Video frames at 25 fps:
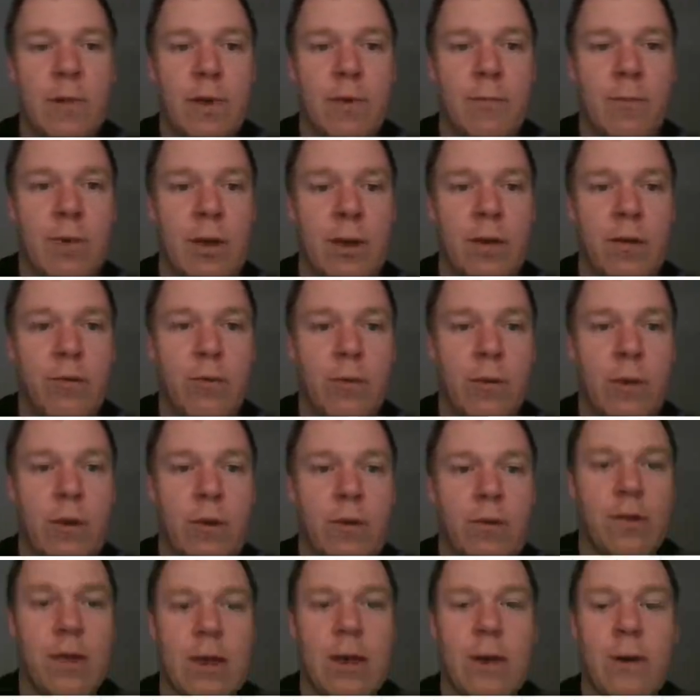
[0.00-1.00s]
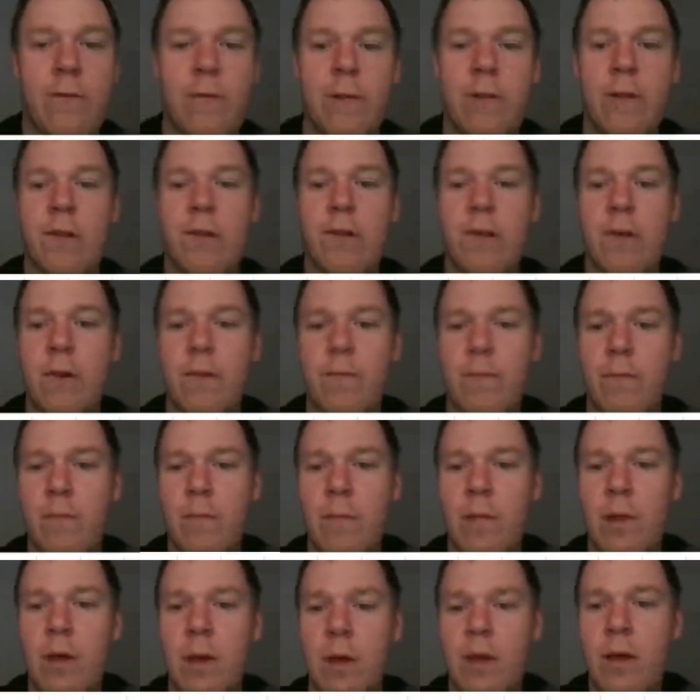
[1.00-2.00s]
because we're using alpha this time,
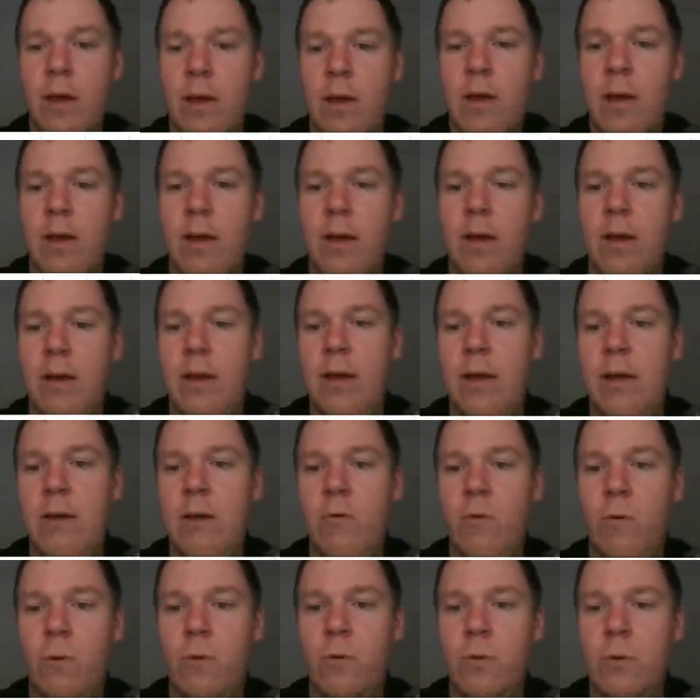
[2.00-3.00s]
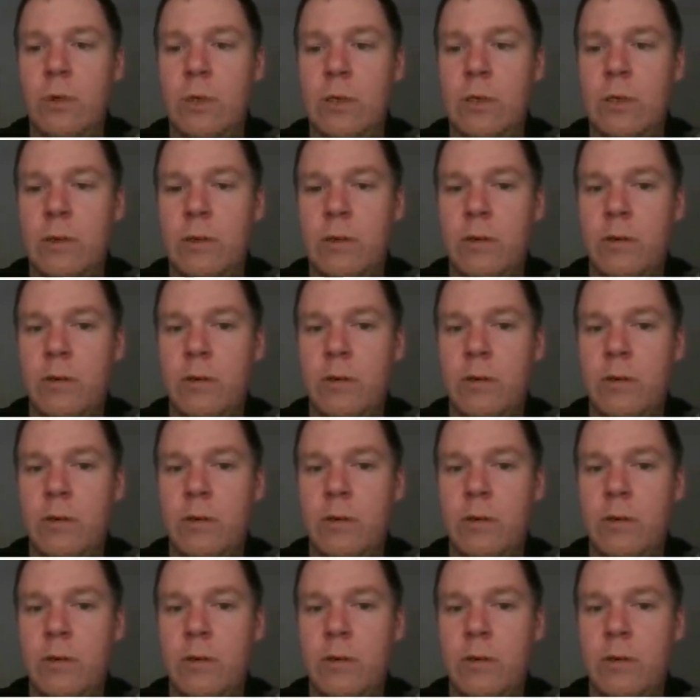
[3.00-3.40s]
equals